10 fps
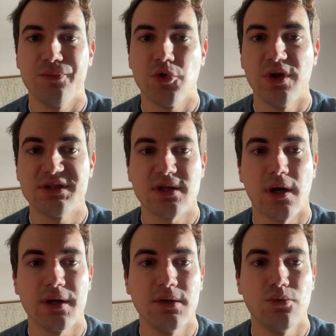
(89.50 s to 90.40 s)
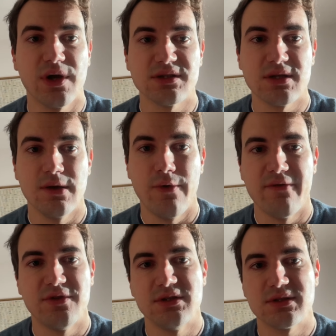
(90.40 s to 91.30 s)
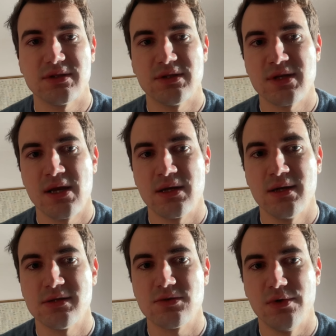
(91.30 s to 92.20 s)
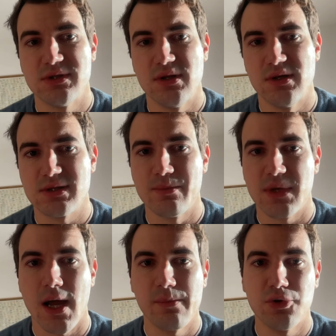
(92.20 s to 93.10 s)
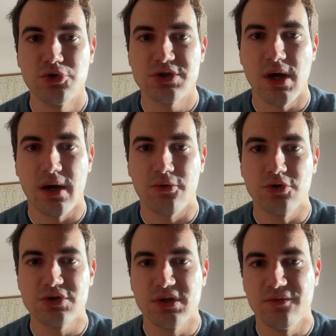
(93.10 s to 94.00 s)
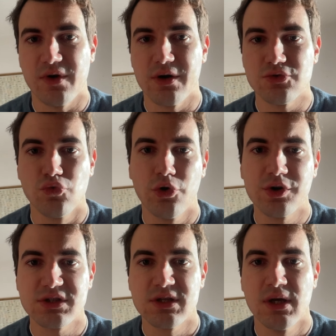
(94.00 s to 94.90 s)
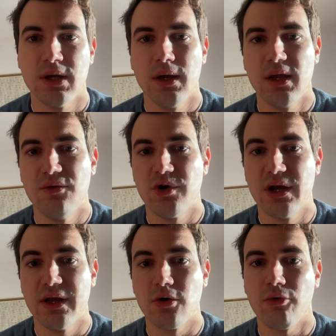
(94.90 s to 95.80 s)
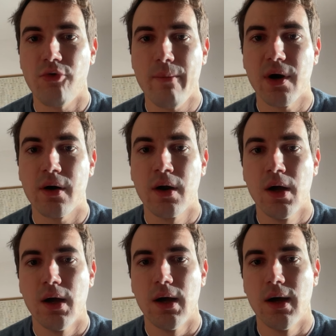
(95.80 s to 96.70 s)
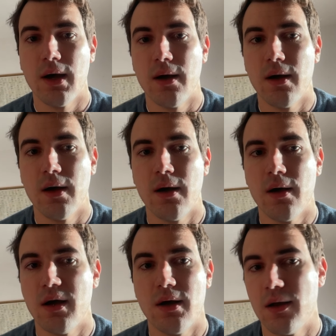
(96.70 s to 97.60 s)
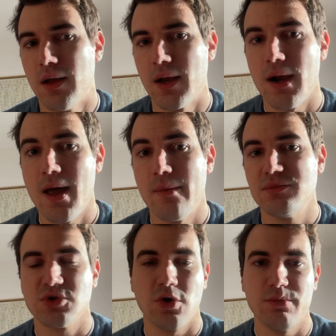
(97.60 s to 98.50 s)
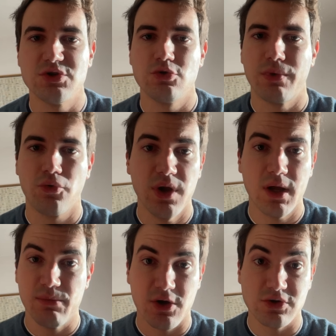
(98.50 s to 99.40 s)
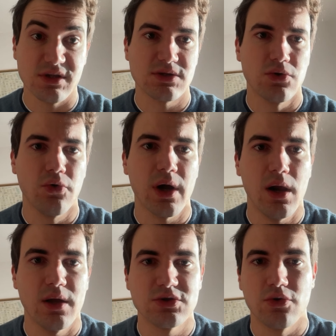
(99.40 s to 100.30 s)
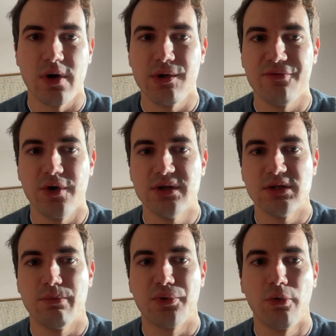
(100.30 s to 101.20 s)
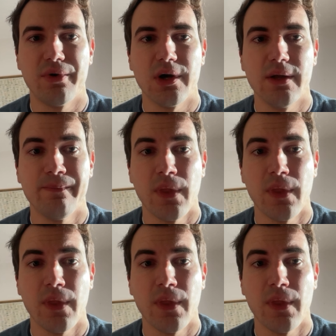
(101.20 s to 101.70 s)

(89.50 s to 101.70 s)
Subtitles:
To get started, we can see we have this sentence with some typos across the various words. If we click on grammar, LLM is going to be super quick because it's local, it's going to rephrase it properly.